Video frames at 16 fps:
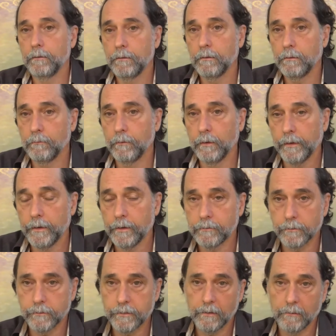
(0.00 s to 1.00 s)
really
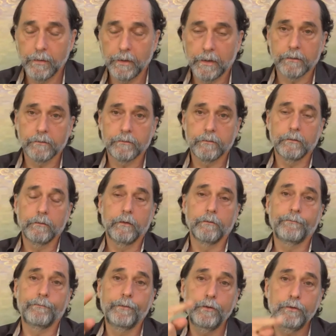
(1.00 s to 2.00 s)
interesting, because the
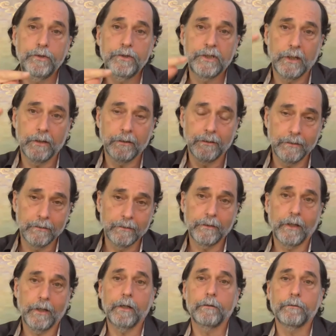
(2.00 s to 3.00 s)
food chain, the
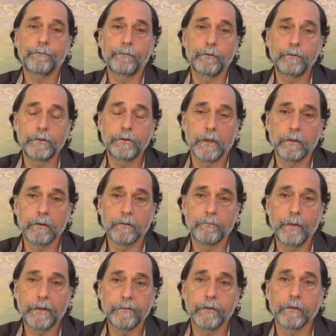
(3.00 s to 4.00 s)
entire food chain, is
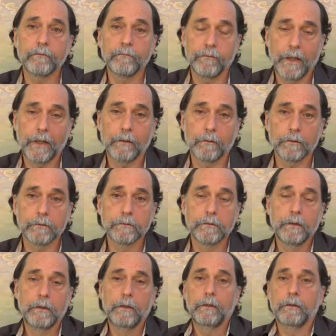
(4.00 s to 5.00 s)
based on flowers.
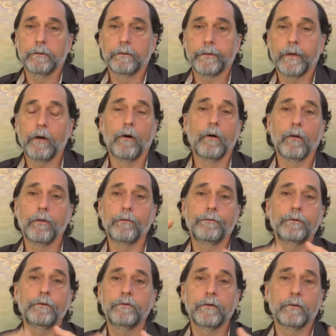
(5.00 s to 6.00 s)
Okay, all the
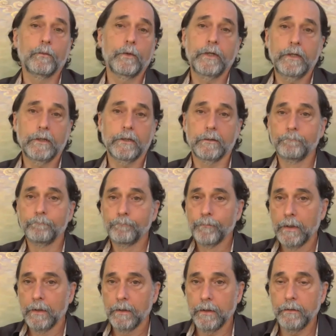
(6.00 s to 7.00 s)
foods that we eat,
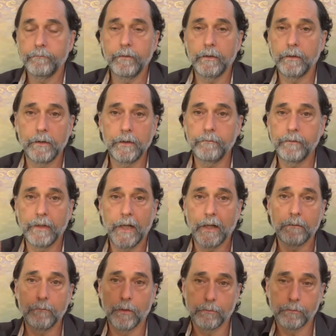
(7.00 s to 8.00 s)
even
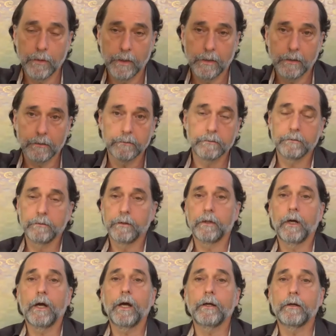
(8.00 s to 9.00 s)
animal products, they're
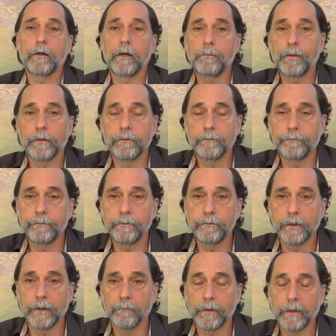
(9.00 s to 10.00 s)
higher up on the food
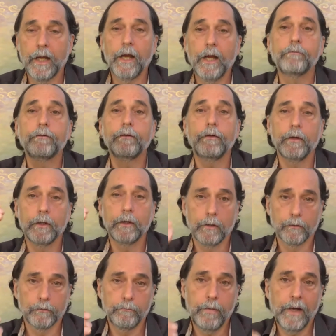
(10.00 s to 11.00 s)
chain, but everything
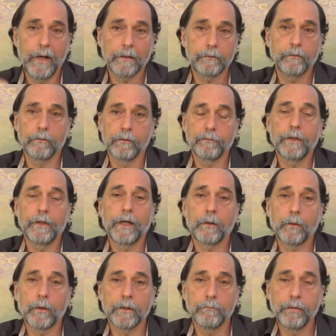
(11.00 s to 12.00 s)
goes back to the
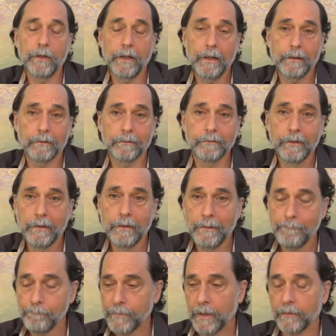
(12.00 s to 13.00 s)
flowering plants.
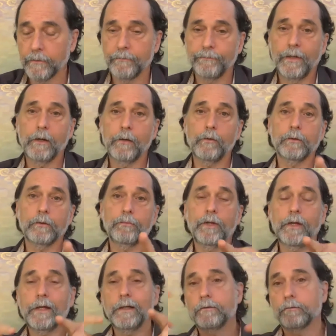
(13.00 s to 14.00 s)
And the flowering
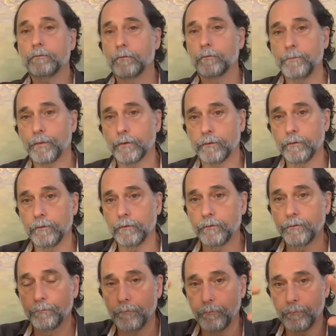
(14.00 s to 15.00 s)
plants
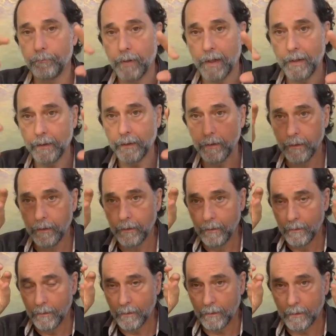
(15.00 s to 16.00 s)
reproduce by
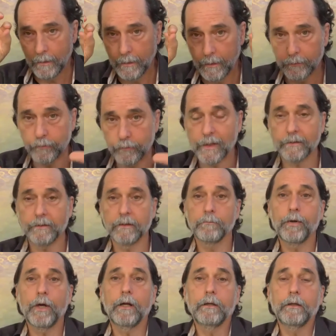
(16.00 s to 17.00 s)
attracting
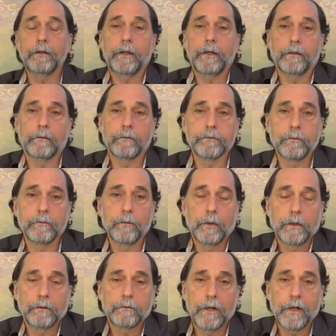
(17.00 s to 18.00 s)
pollinators, and
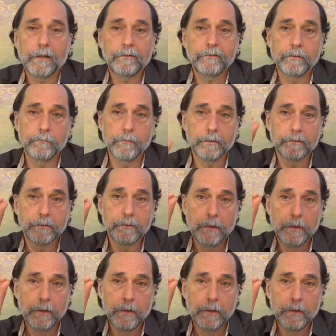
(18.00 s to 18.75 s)
what attracts them is